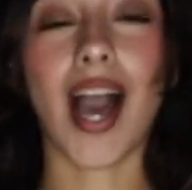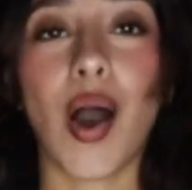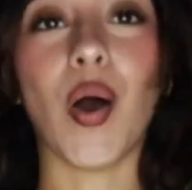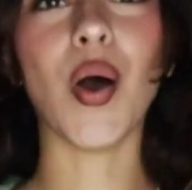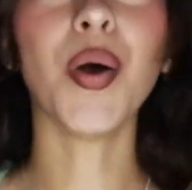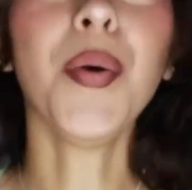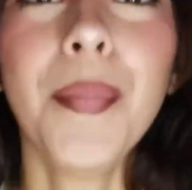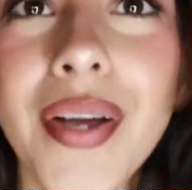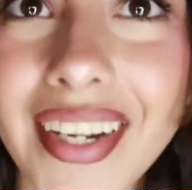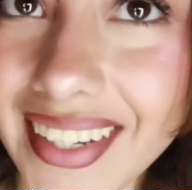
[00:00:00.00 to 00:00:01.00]
Oh
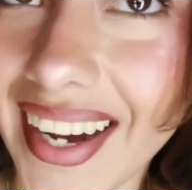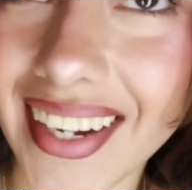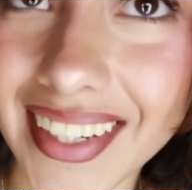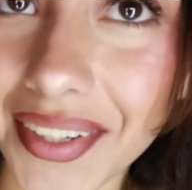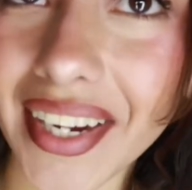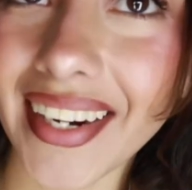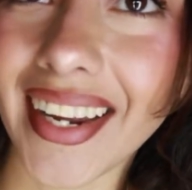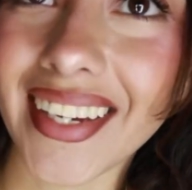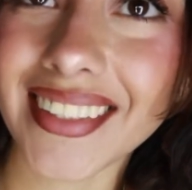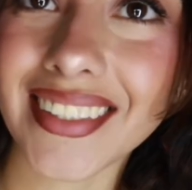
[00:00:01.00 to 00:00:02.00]
my god. Okay,
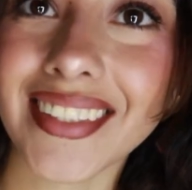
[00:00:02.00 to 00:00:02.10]
next.